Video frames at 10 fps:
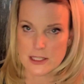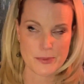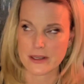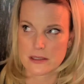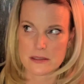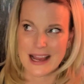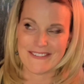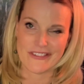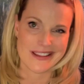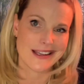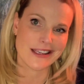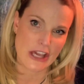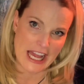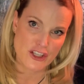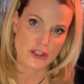because I feel like you
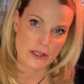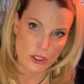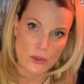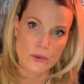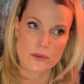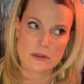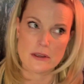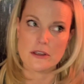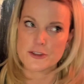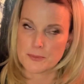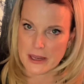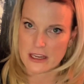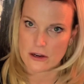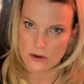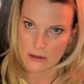actually lose. You spent
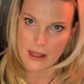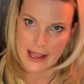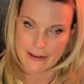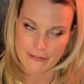your whole life